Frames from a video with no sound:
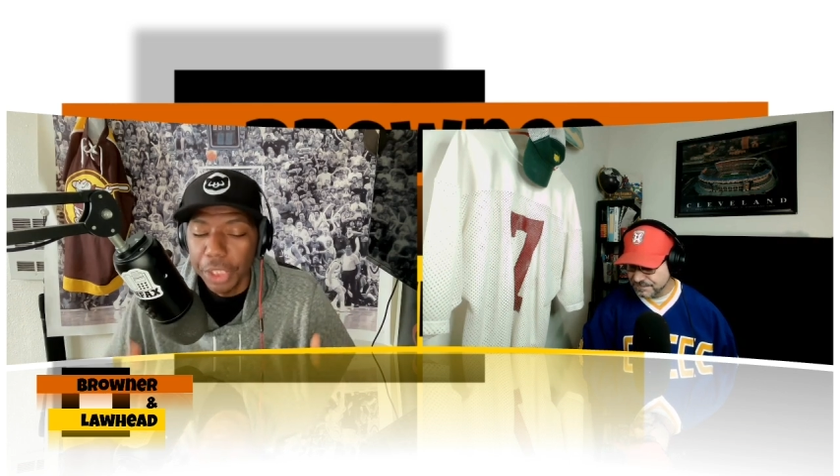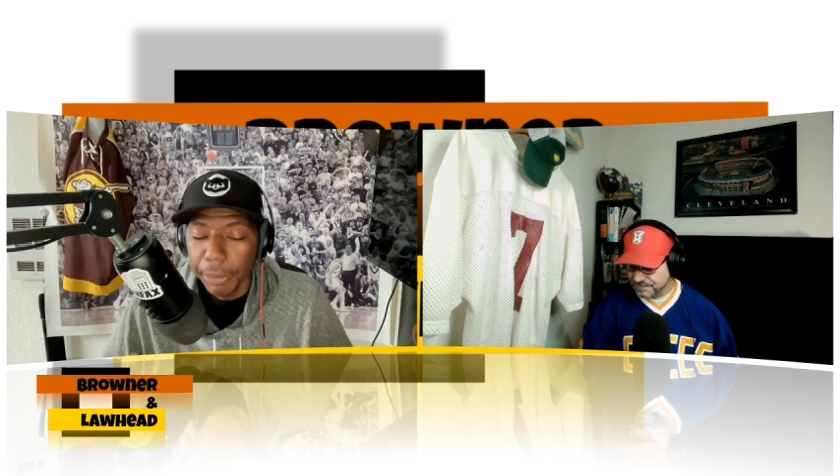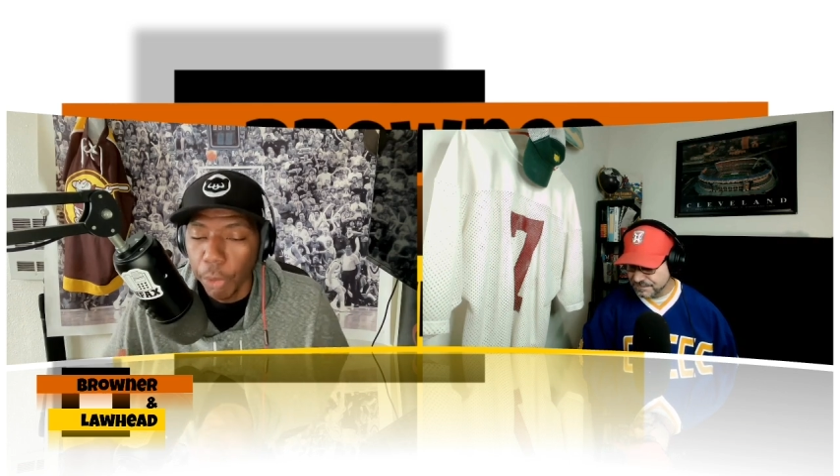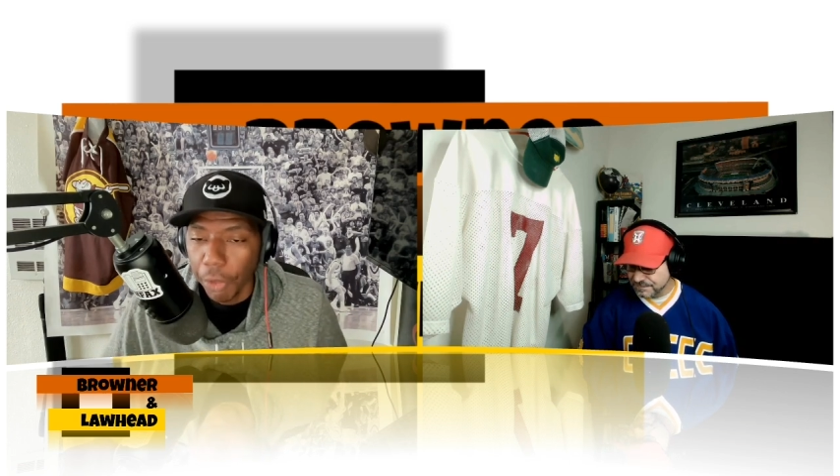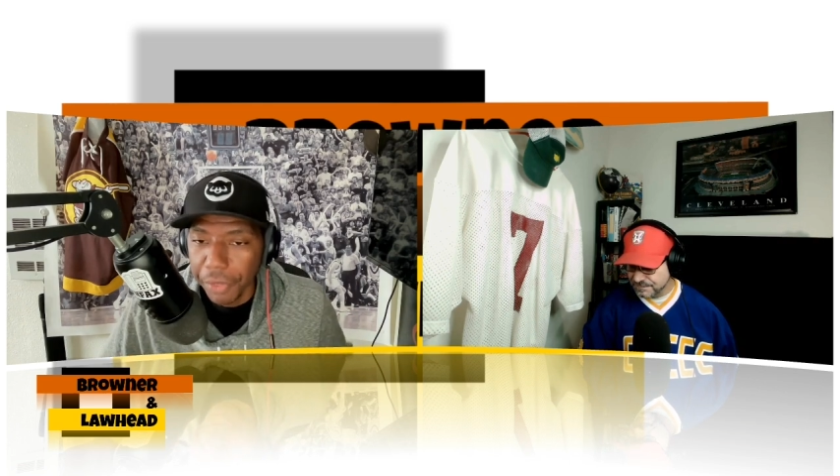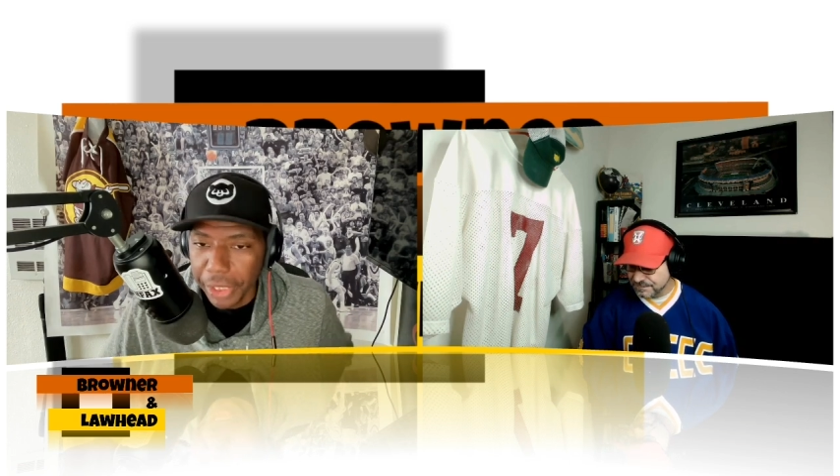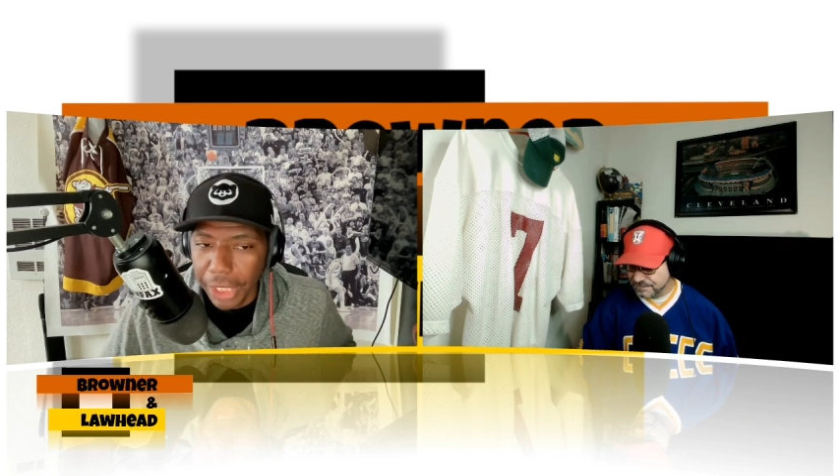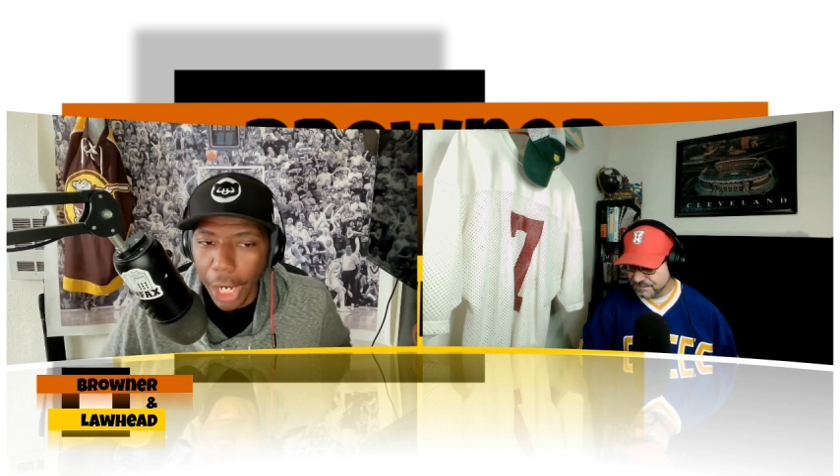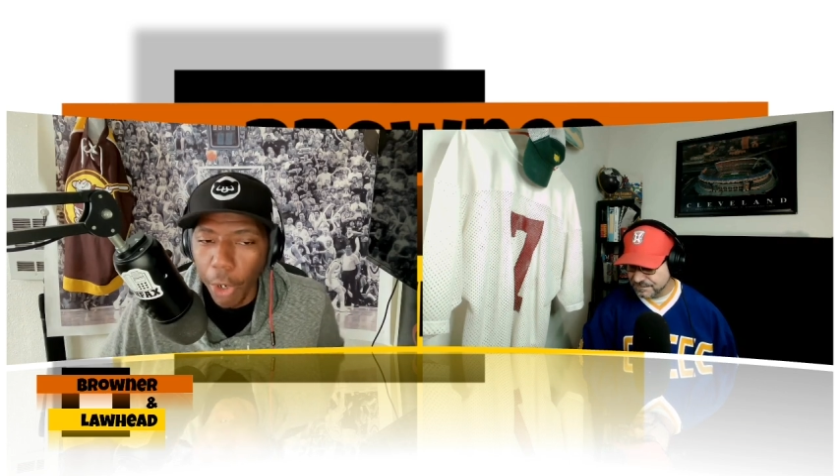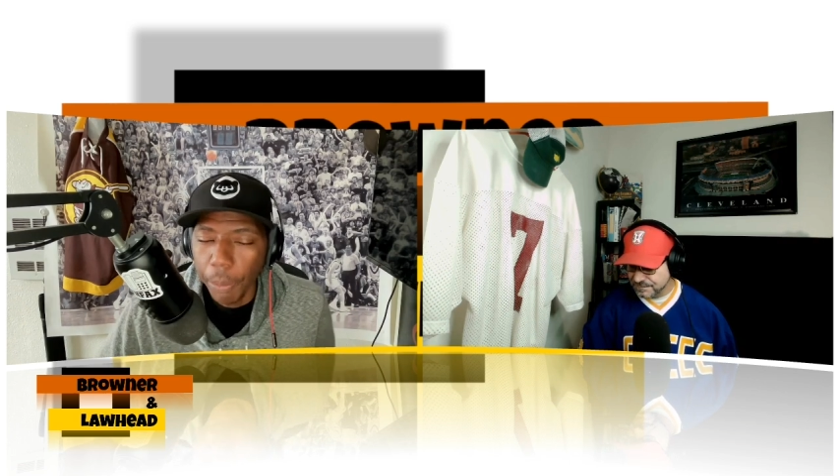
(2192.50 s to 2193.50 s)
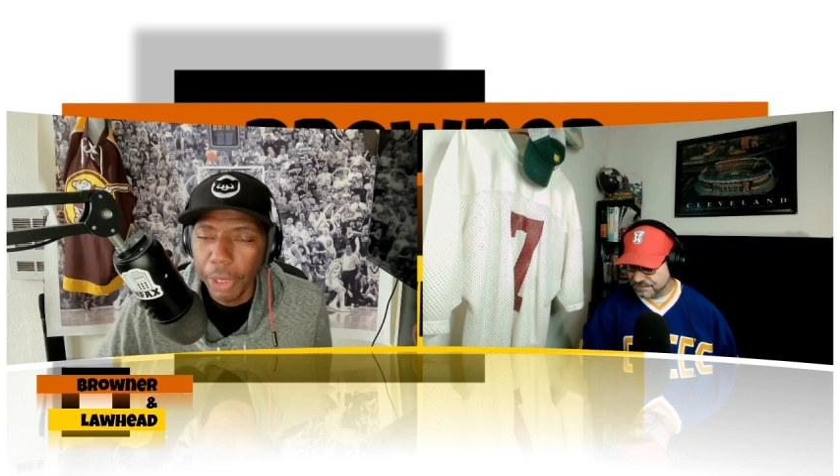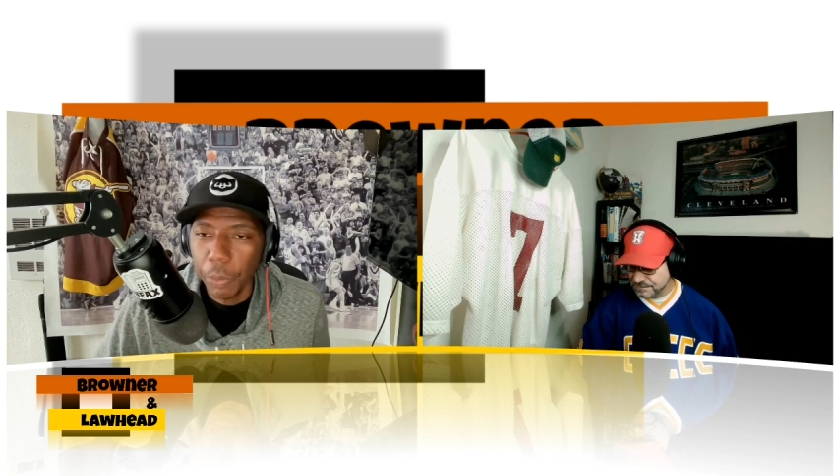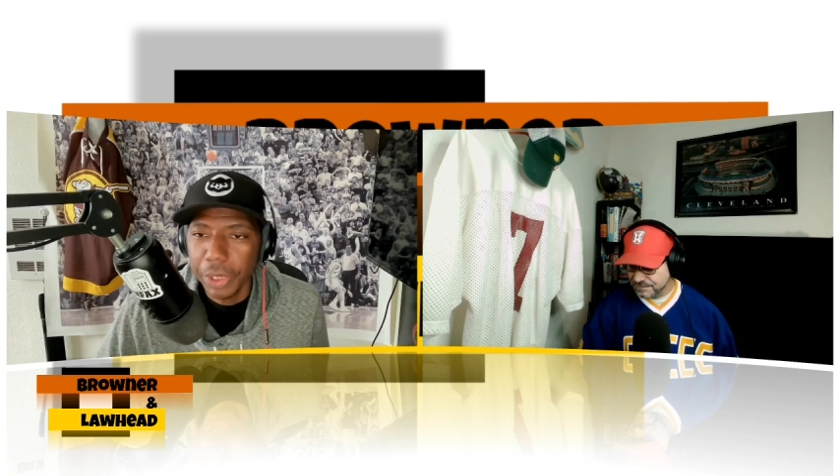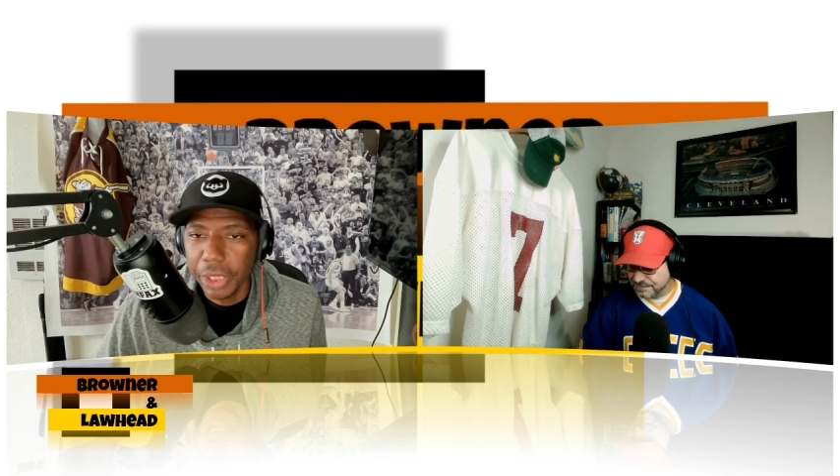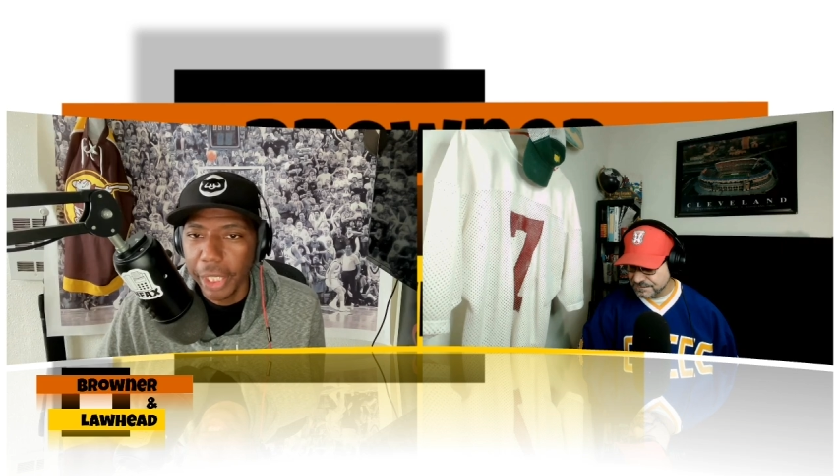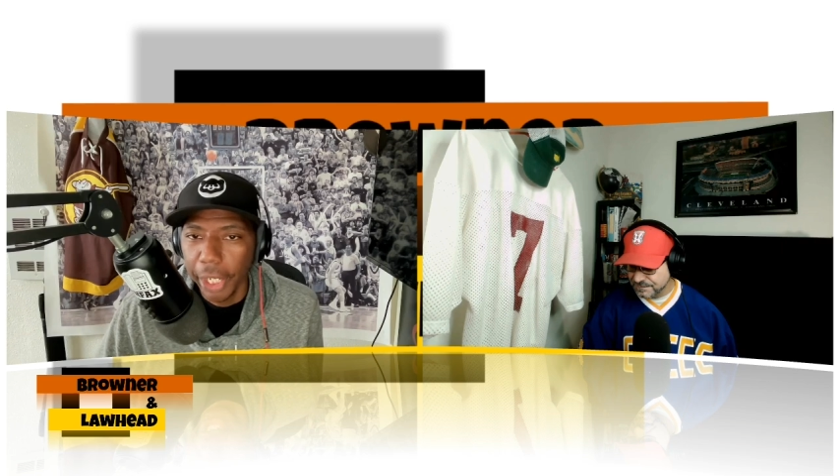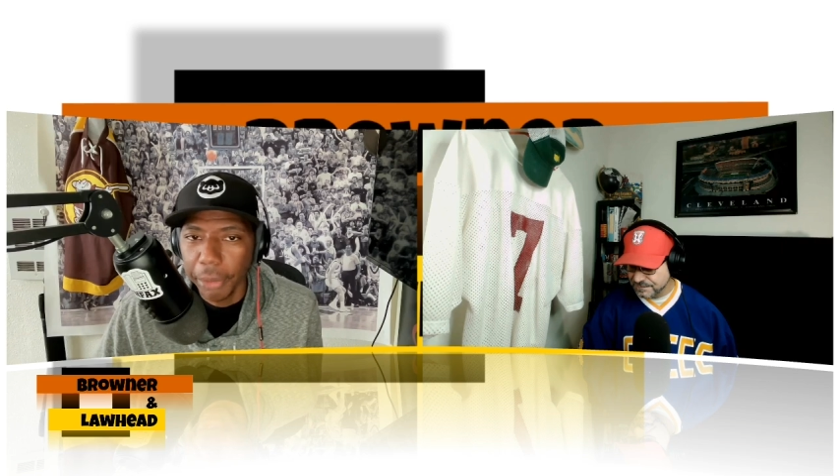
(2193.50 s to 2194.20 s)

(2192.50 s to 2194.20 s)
we see more of this. I hope that we see